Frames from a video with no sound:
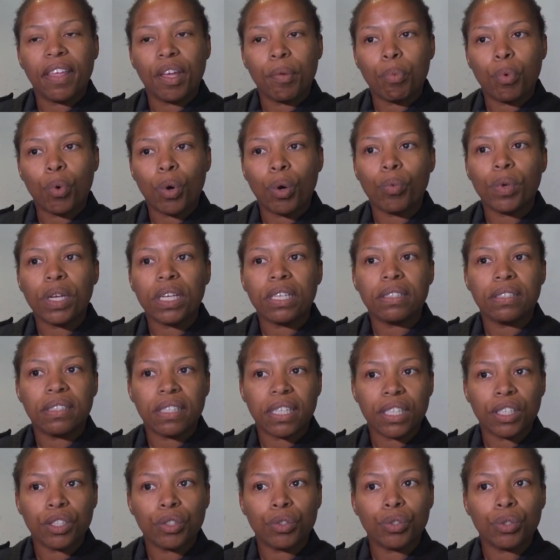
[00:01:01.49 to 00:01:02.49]
that point, we
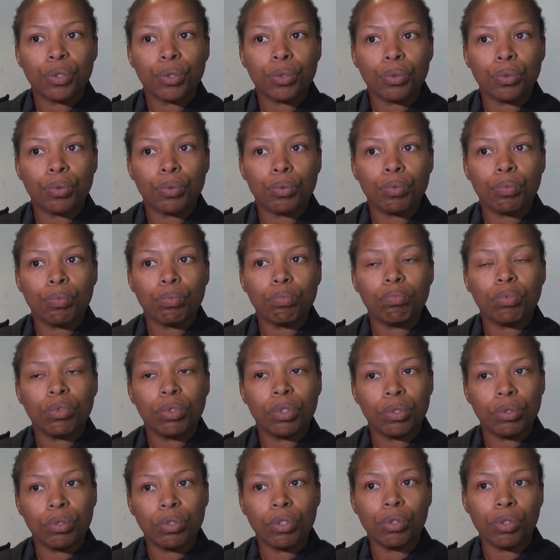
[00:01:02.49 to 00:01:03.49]
continued to
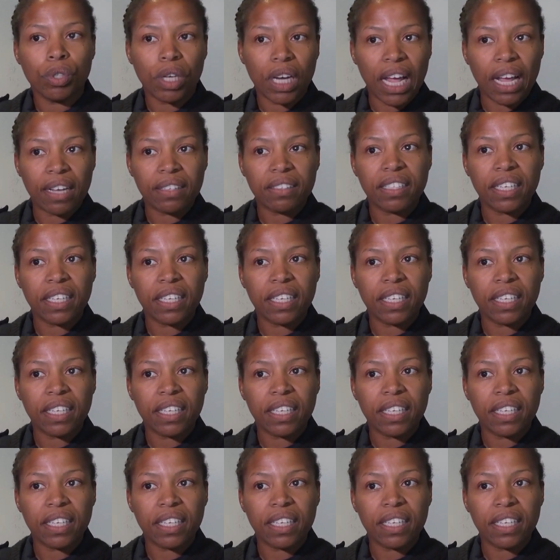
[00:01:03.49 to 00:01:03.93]
utilize